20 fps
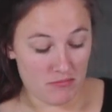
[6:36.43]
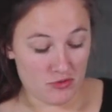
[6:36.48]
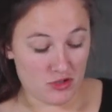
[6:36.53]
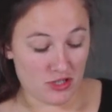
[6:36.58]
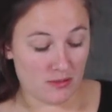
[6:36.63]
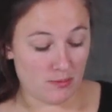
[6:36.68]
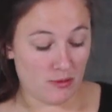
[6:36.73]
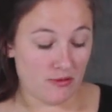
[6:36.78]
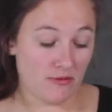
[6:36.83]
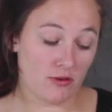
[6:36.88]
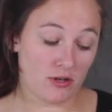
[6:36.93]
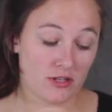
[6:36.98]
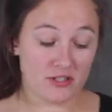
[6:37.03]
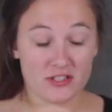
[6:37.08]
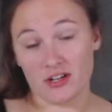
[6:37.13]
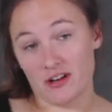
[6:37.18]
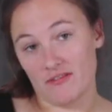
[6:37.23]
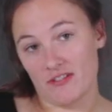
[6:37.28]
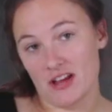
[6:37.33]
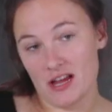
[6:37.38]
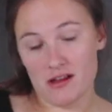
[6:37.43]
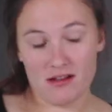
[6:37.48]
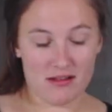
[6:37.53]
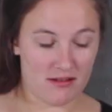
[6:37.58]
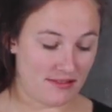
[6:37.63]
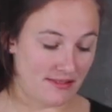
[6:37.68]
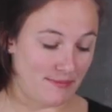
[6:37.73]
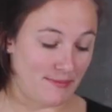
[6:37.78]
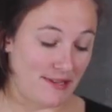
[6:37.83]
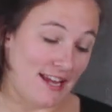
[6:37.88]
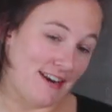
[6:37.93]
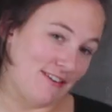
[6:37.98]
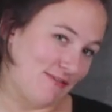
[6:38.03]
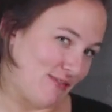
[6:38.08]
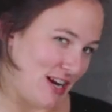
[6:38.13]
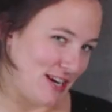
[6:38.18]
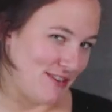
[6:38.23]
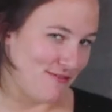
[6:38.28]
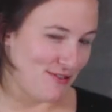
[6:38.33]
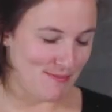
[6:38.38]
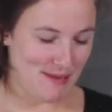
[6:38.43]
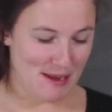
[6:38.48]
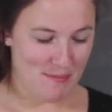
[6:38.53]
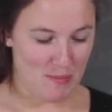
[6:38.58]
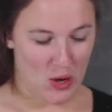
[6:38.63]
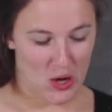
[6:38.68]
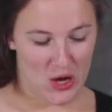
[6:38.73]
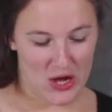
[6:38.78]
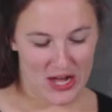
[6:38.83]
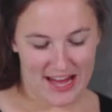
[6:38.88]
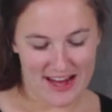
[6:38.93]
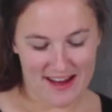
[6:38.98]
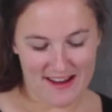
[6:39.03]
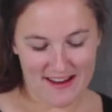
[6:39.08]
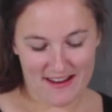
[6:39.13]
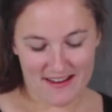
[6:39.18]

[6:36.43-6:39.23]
just before serving, because I'm getting ready for my party.